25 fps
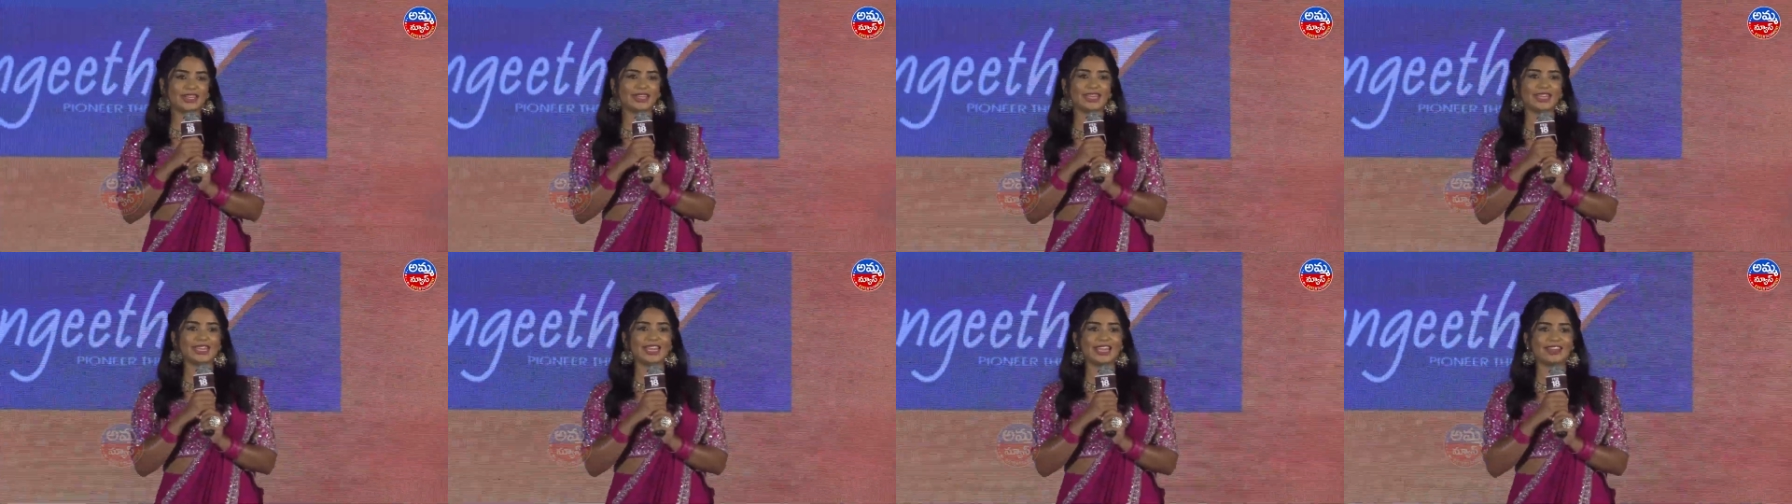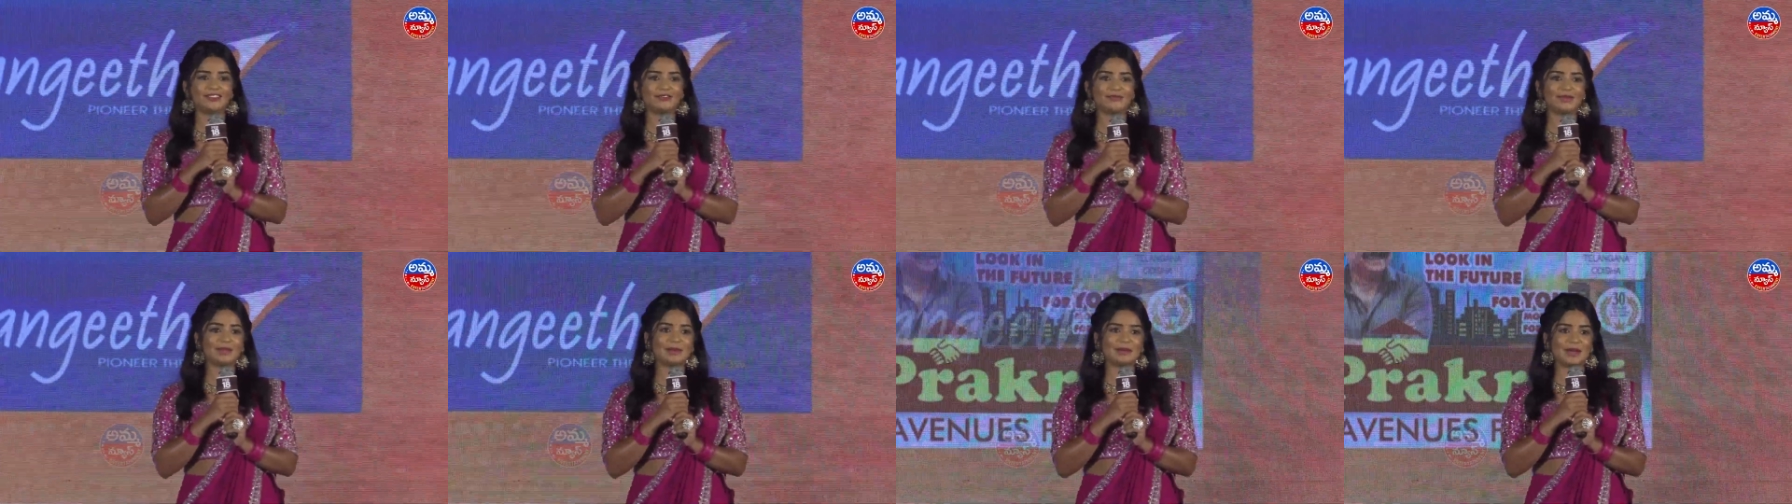He
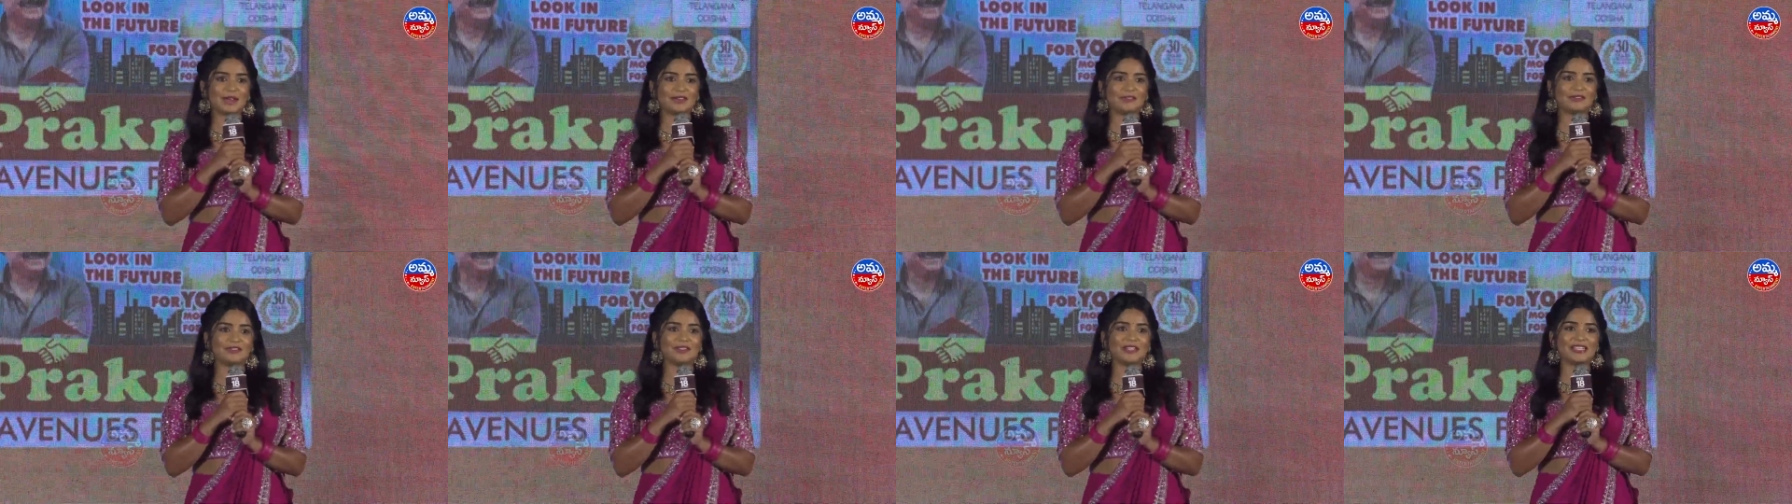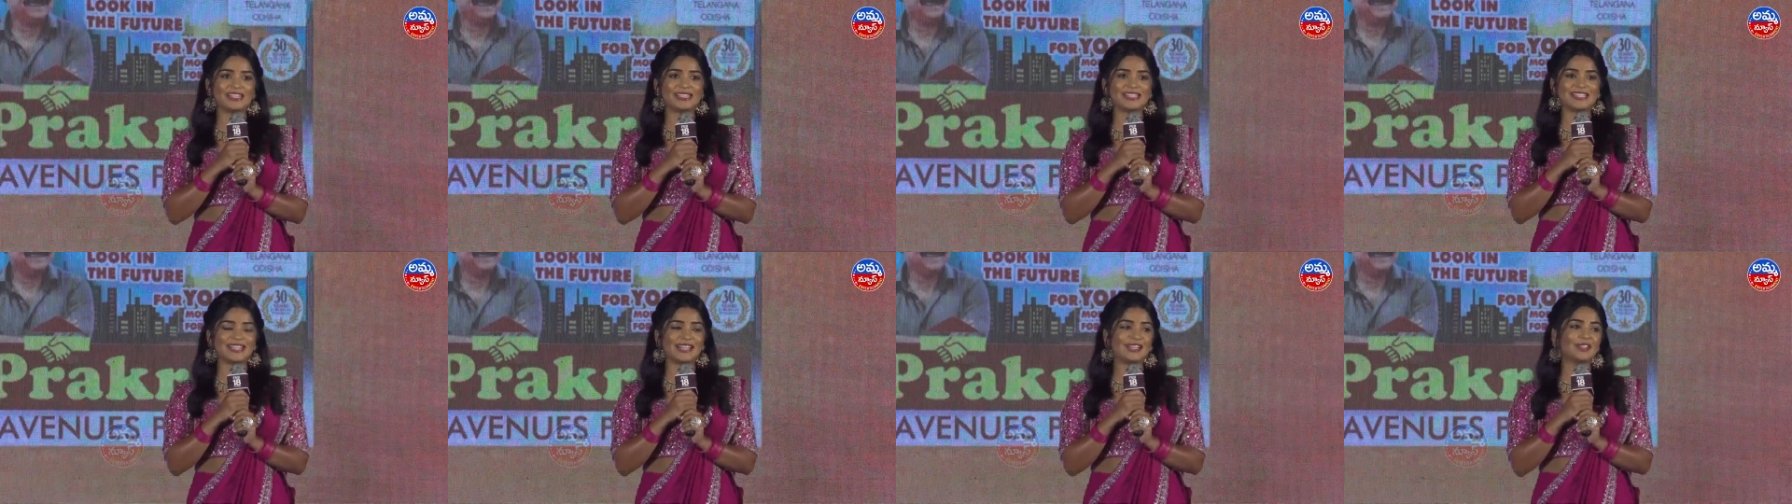gave me my
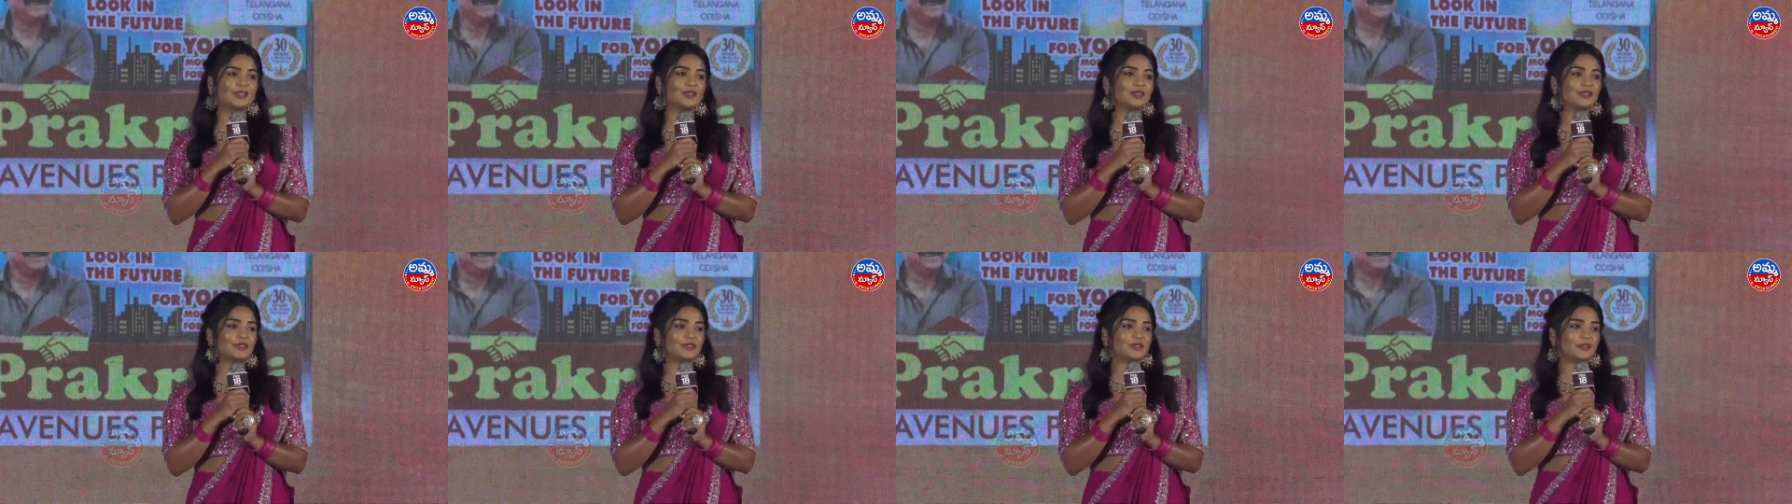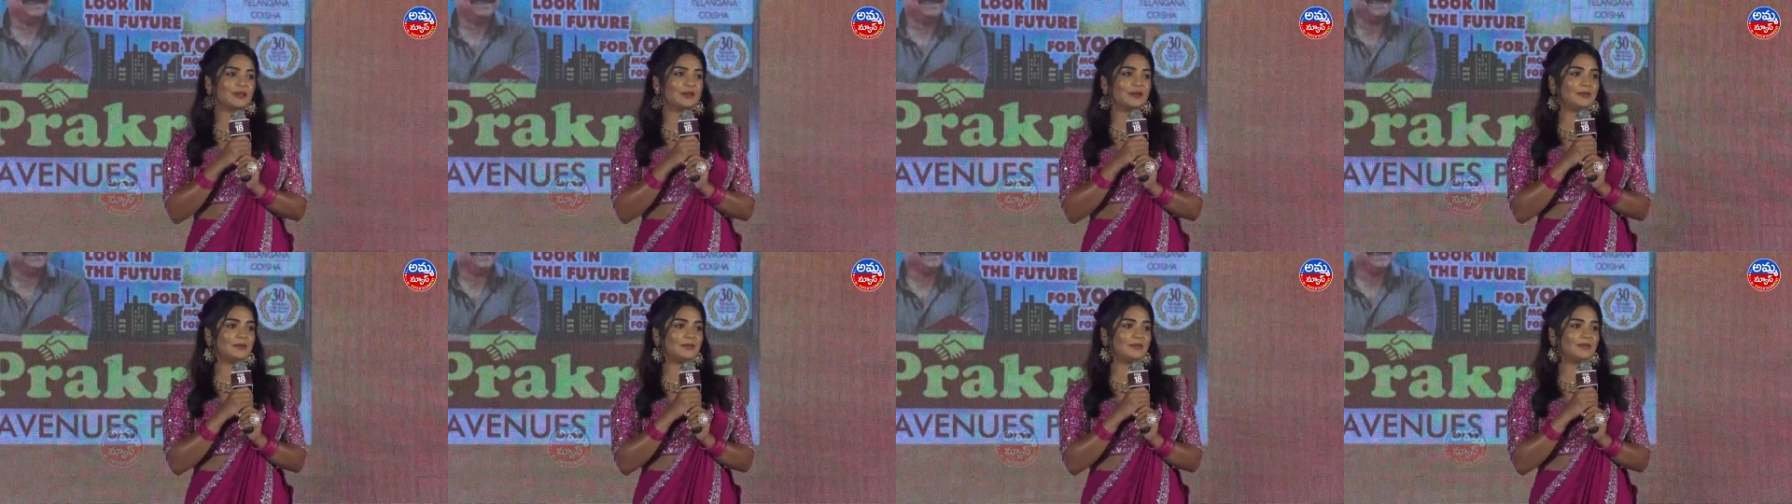first Telugu
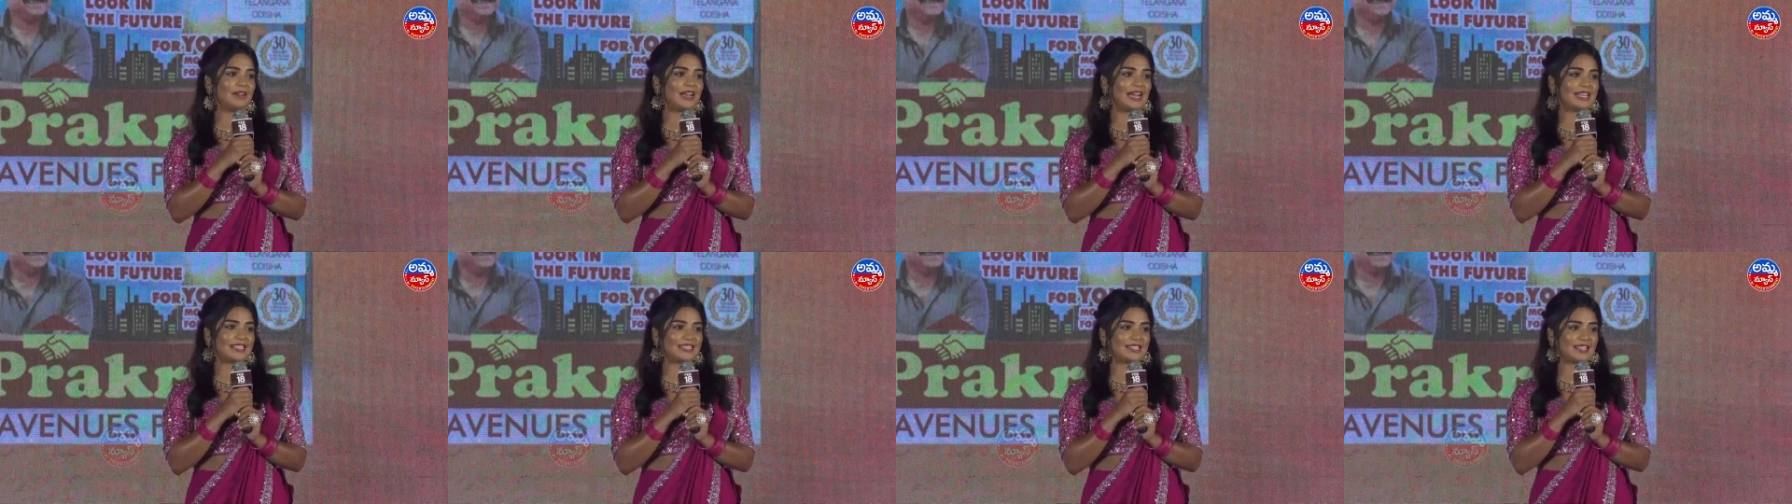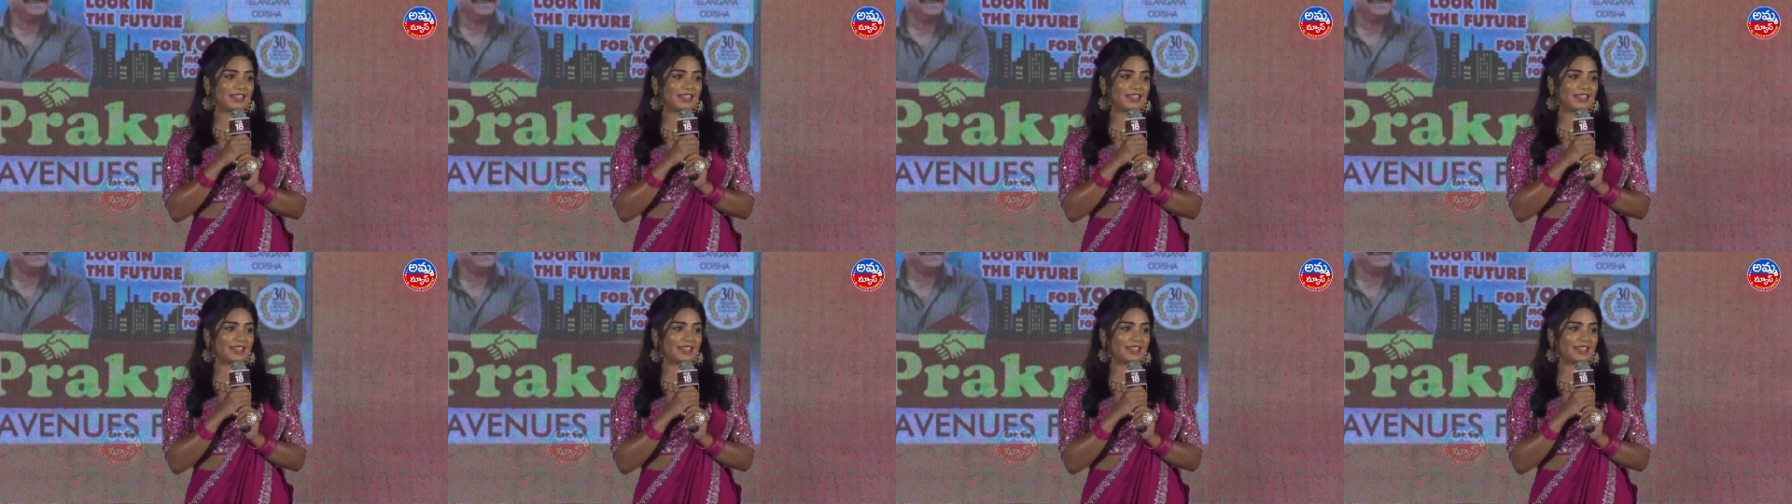film as